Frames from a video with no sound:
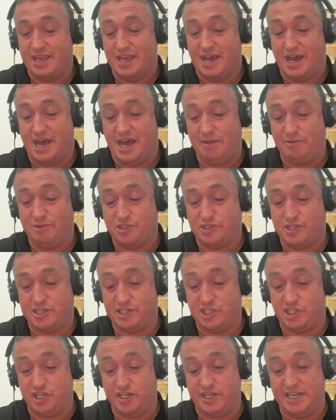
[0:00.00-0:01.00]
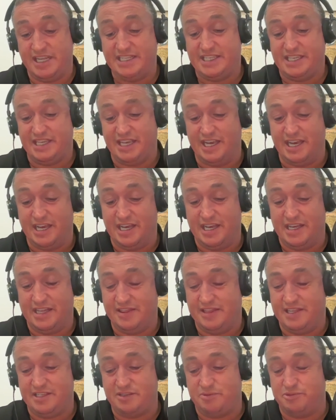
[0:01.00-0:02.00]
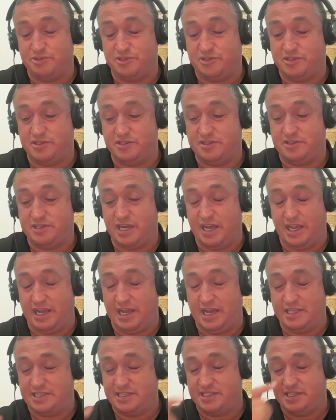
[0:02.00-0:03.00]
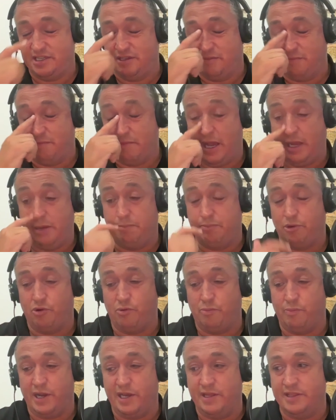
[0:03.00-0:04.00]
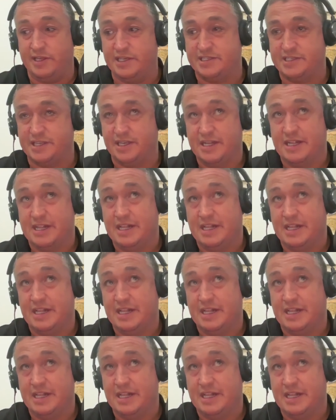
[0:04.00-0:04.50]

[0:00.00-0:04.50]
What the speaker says: I was in Tunisia, and this was I still am mind blown by this.